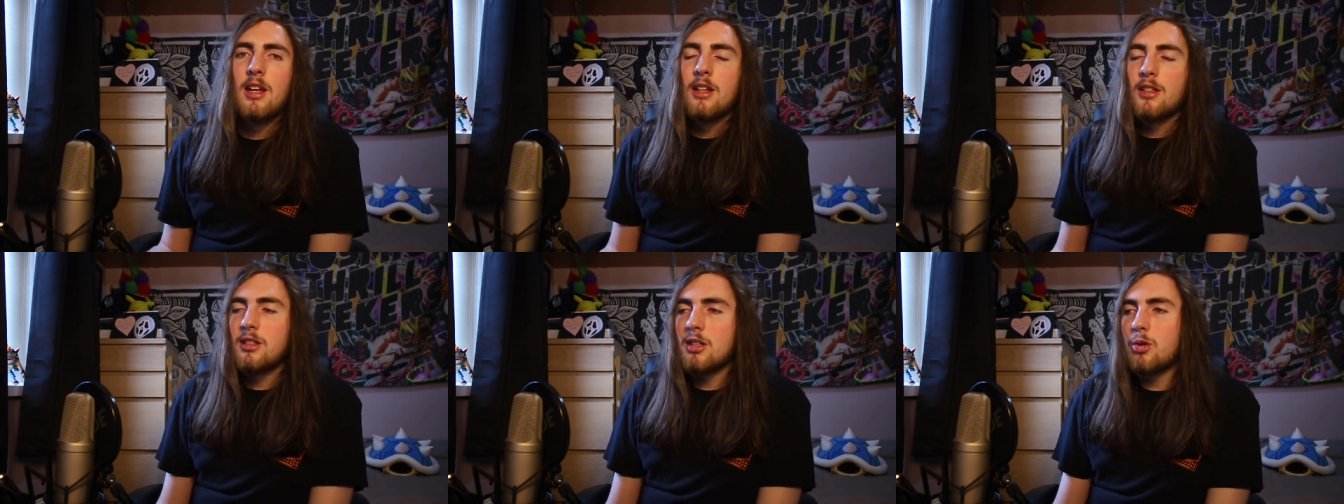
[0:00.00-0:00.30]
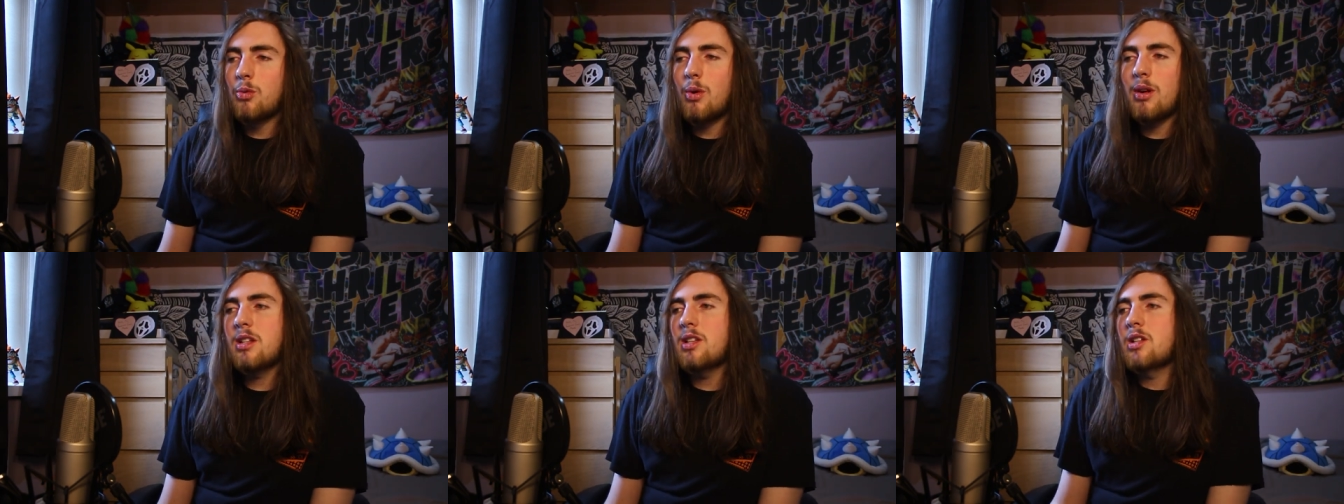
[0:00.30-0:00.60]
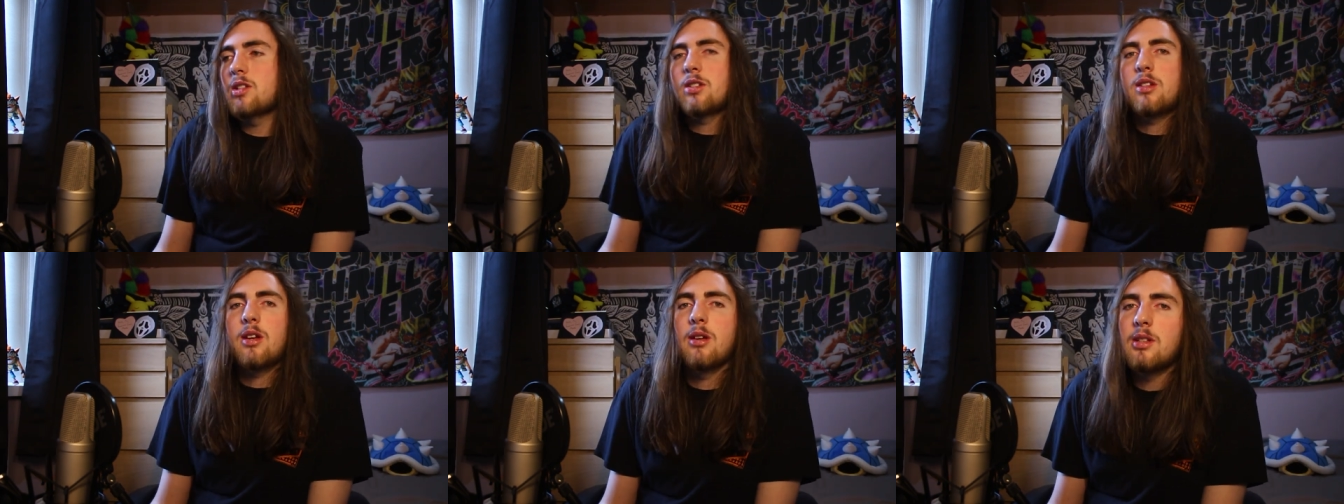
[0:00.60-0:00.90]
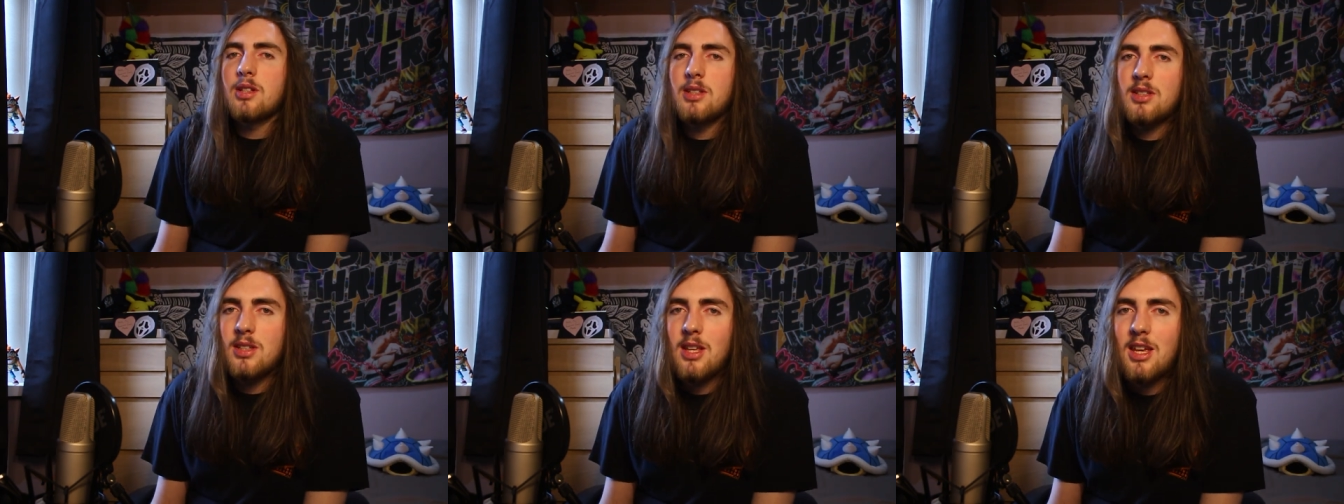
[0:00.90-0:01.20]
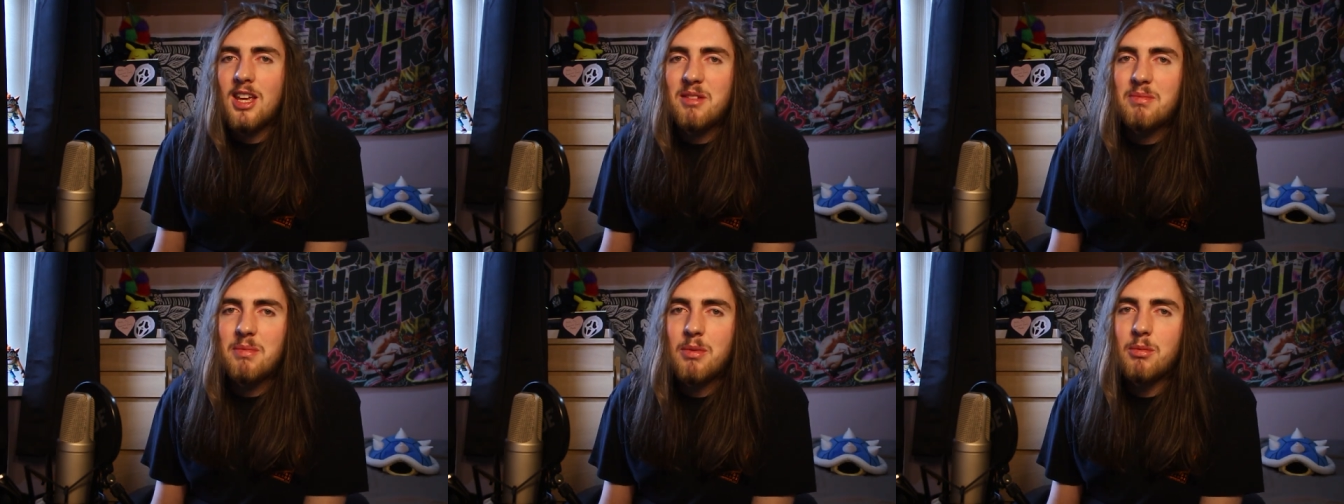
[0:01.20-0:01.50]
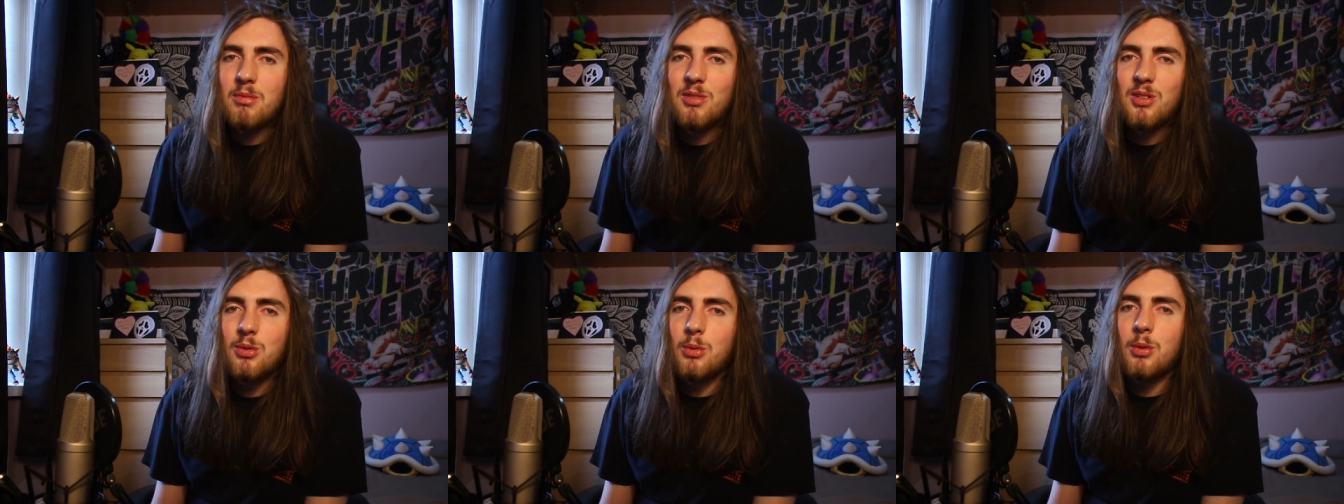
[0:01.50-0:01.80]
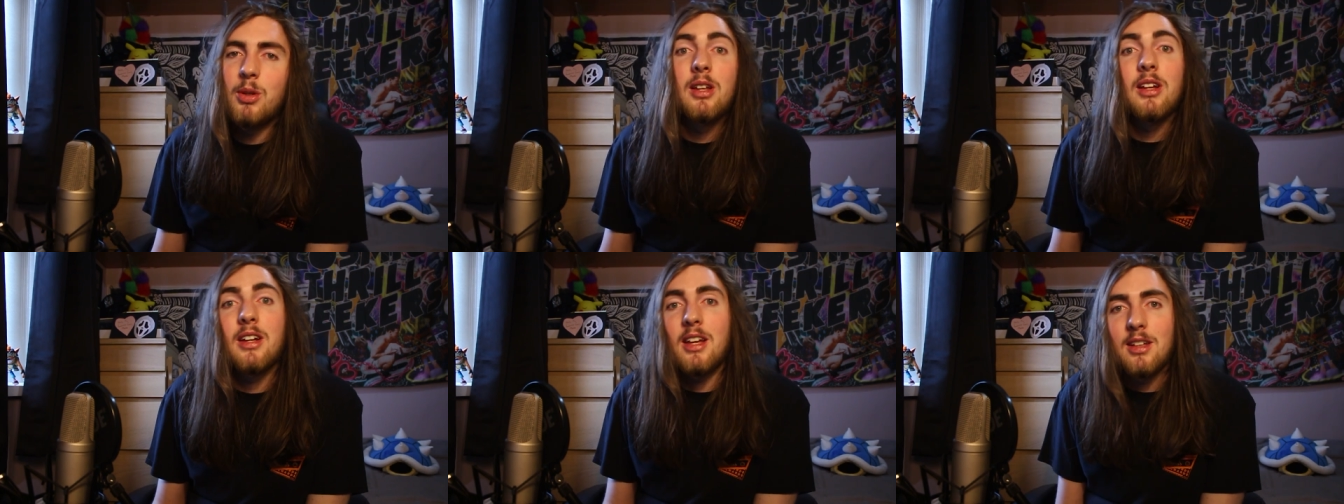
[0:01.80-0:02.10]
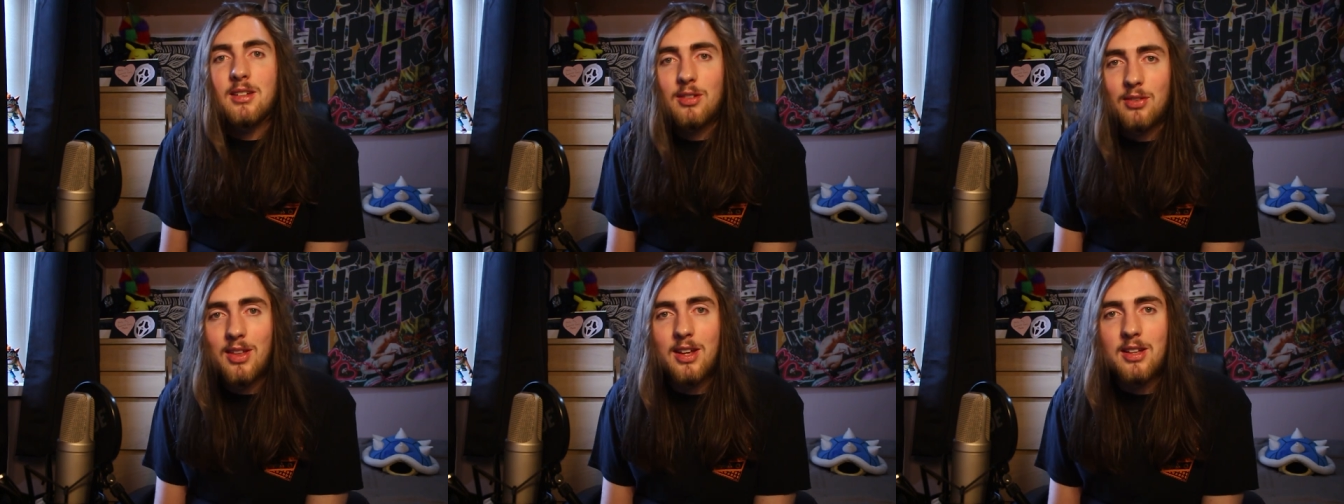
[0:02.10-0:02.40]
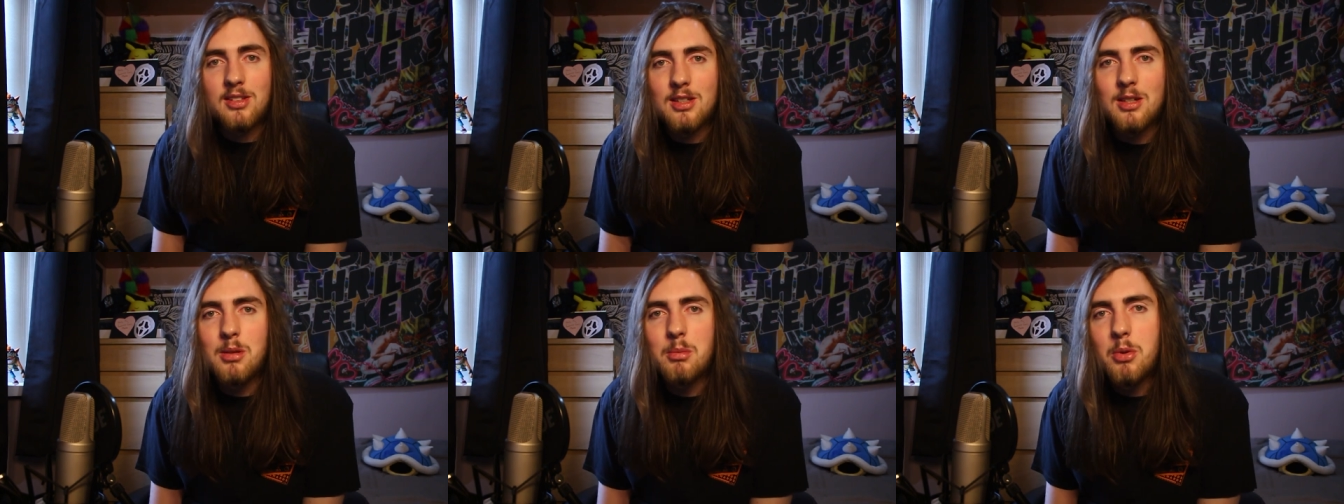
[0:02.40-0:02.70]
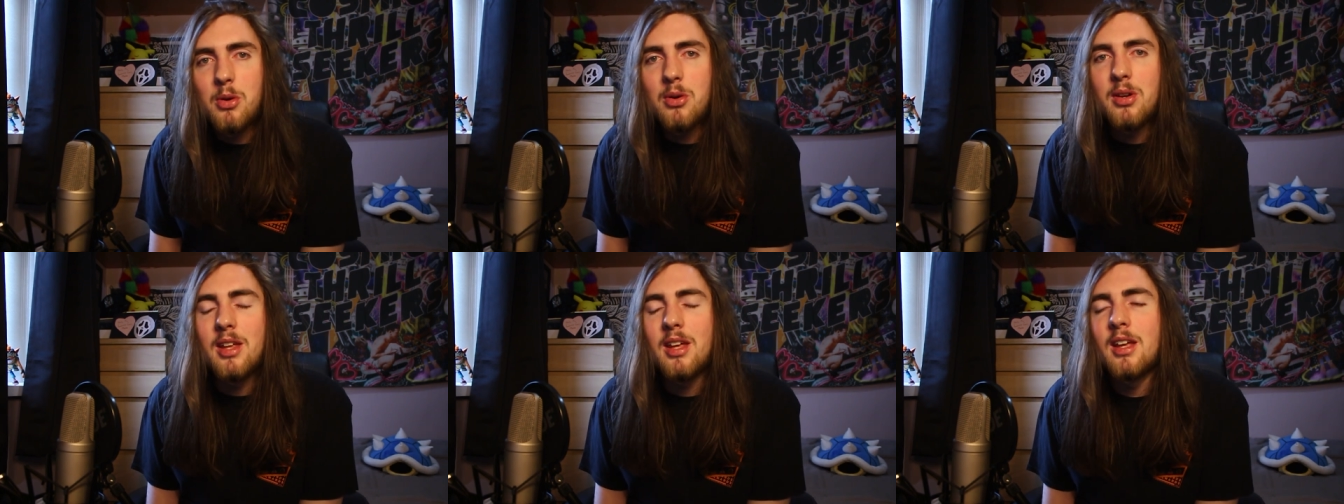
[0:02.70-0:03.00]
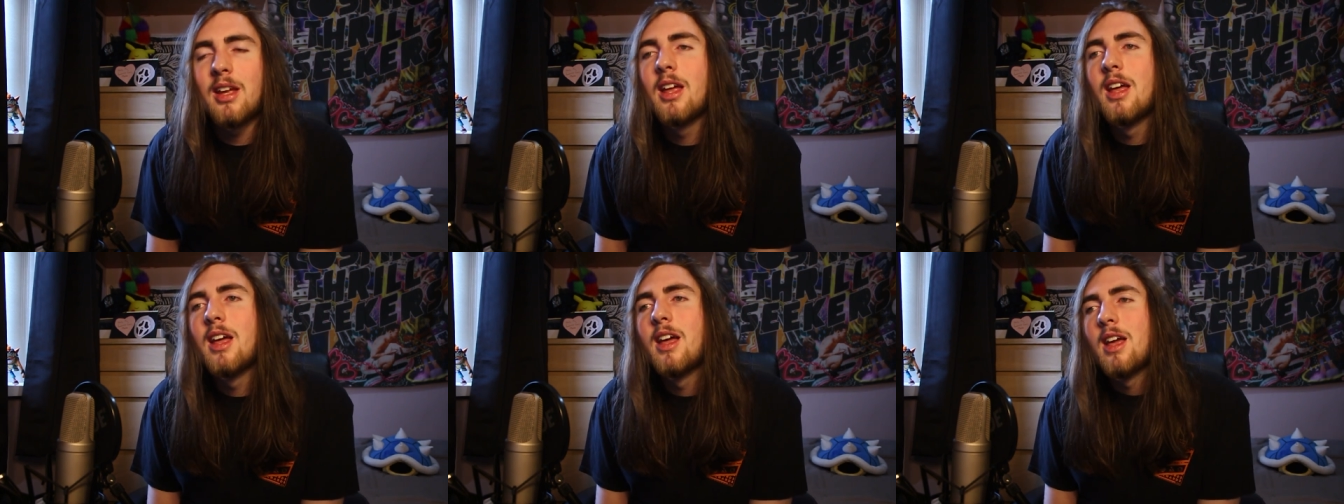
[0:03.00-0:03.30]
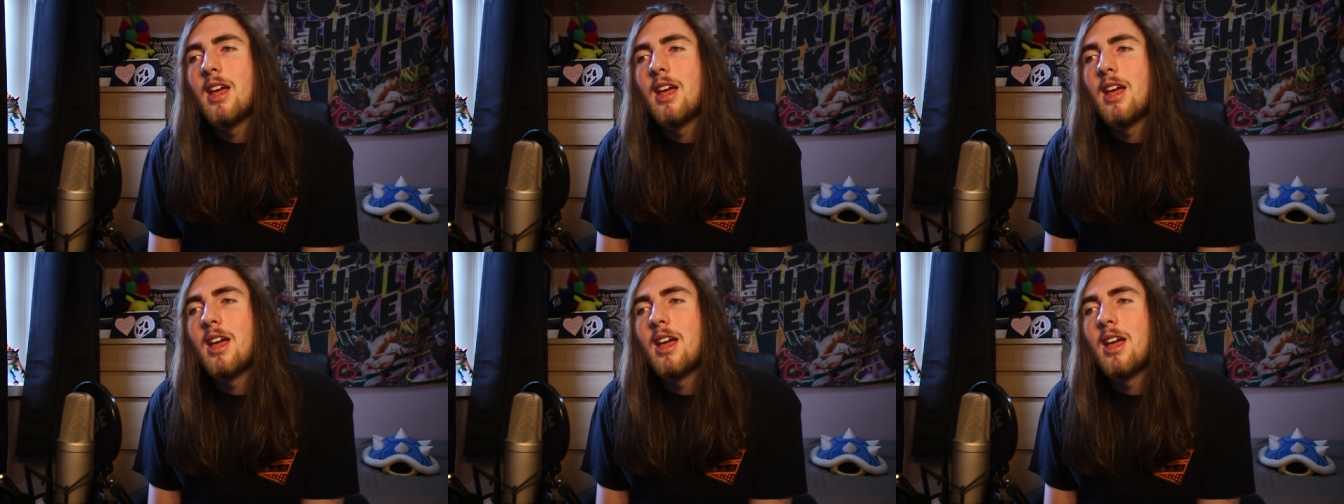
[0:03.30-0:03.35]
so why don't you just go to sleep and we'll look into things in the morning.